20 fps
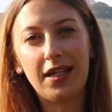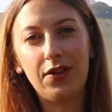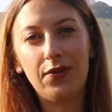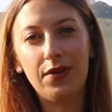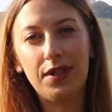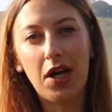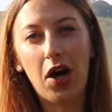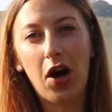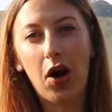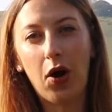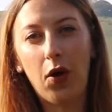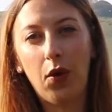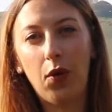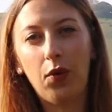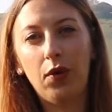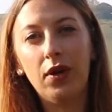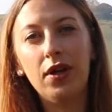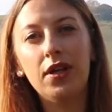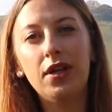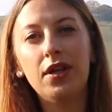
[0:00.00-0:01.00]
as a whole,
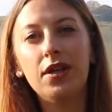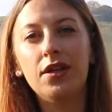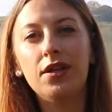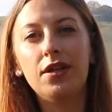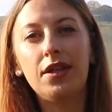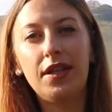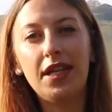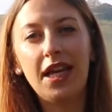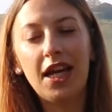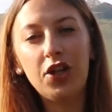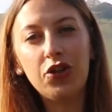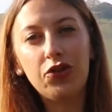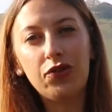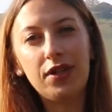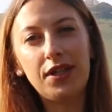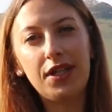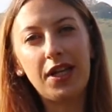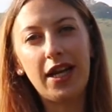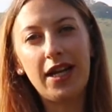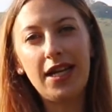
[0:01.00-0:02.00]
so the entrants
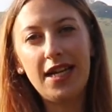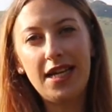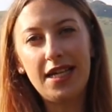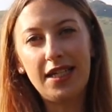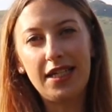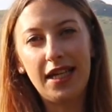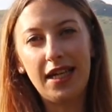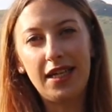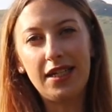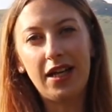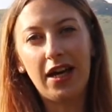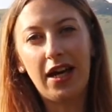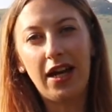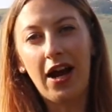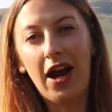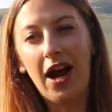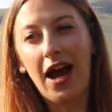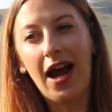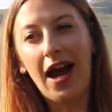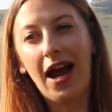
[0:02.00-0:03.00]
that are needed are
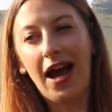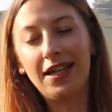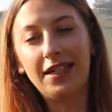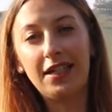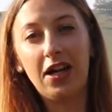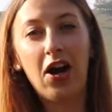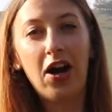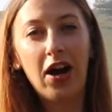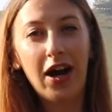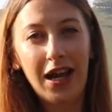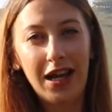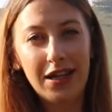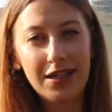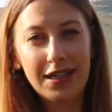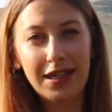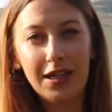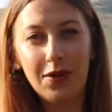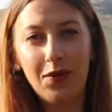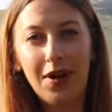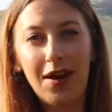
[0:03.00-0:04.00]
at a higher
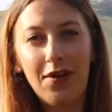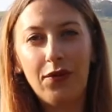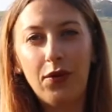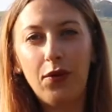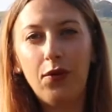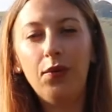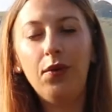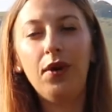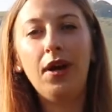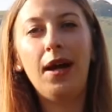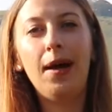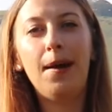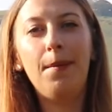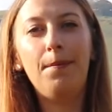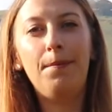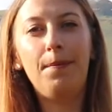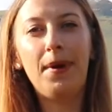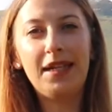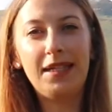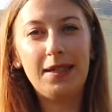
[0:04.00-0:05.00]
skill level,
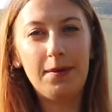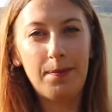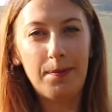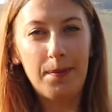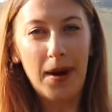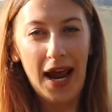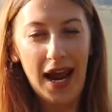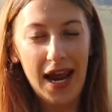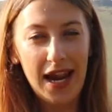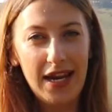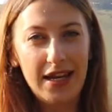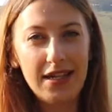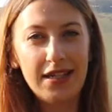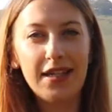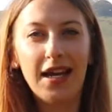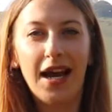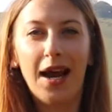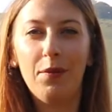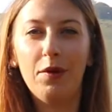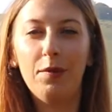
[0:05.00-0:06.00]
better paid
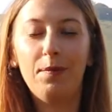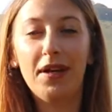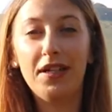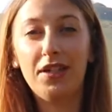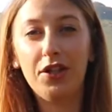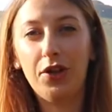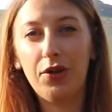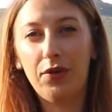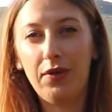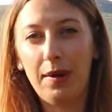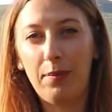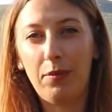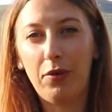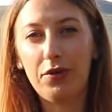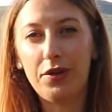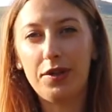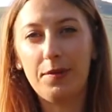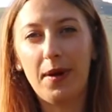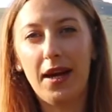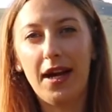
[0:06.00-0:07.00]
and with better career
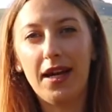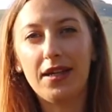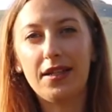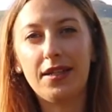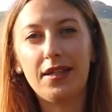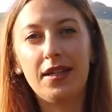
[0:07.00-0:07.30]
prospects.